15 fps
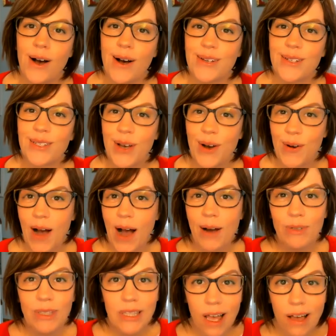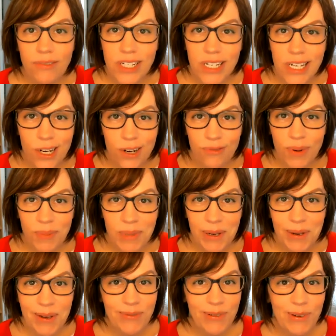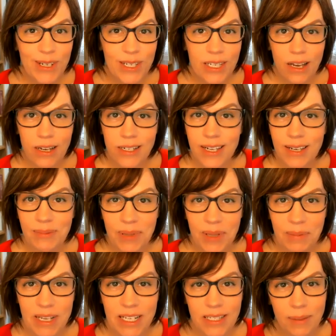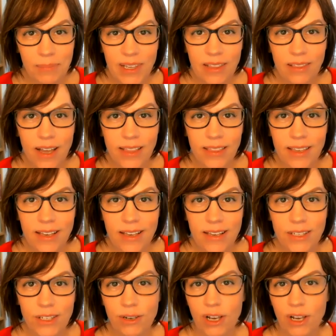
So I would love to hear from you if you decide to implement something like this.